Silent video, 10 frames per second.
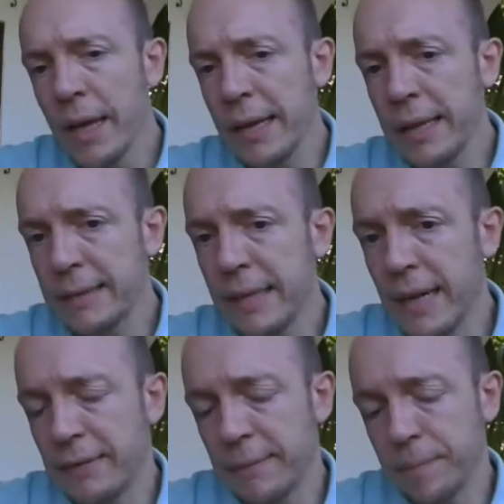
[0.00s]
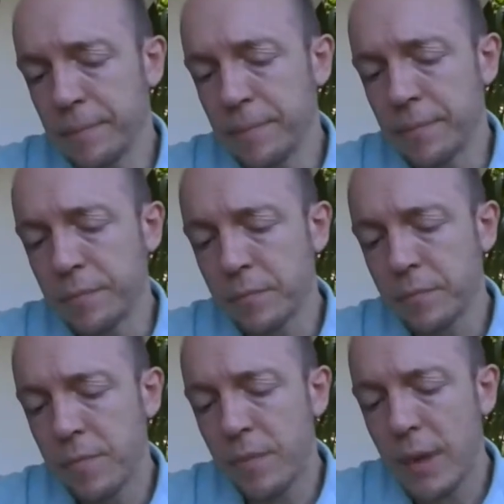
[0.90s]
is that
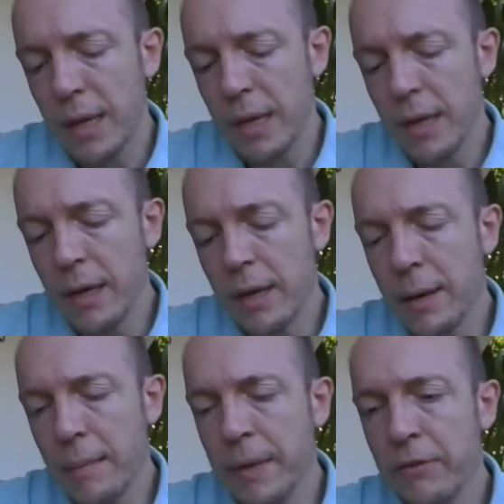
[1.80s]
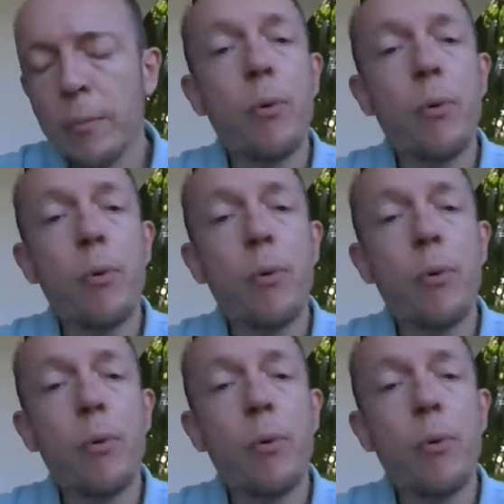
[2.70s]
it's